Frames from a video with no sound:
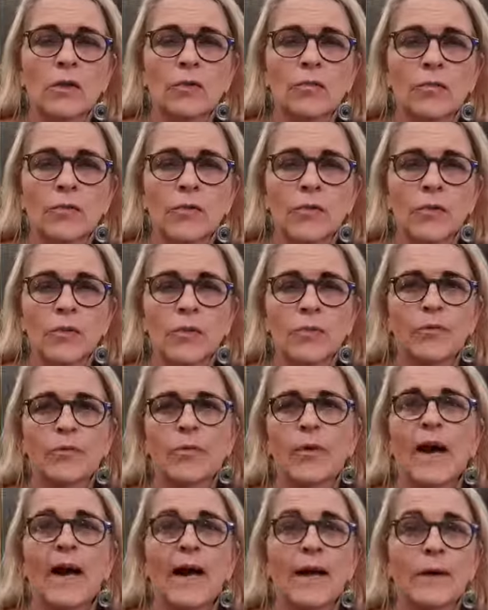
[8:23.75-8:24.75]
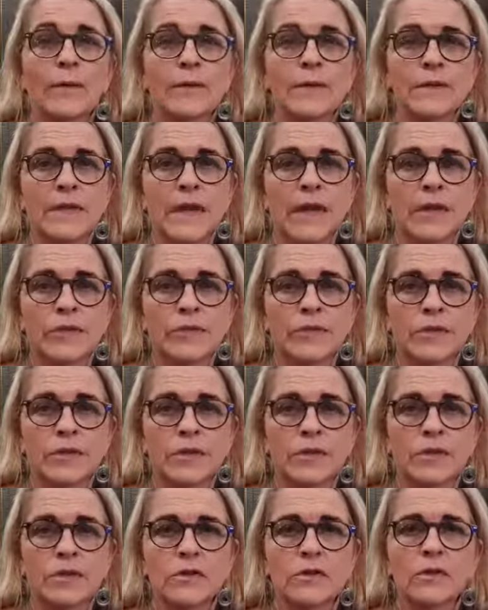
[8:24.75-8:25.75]
for hours
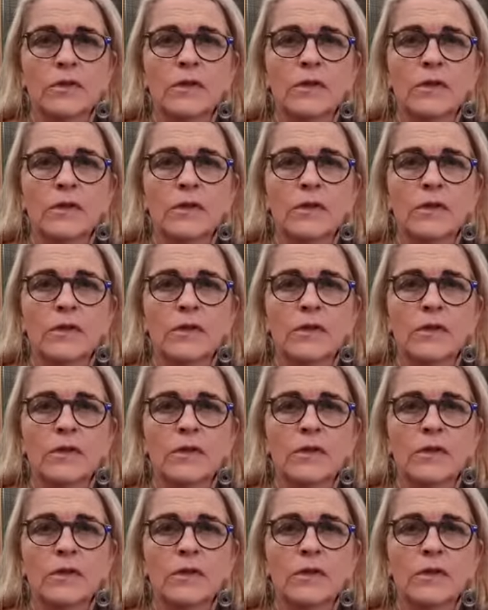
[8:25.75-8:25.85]
afterwards.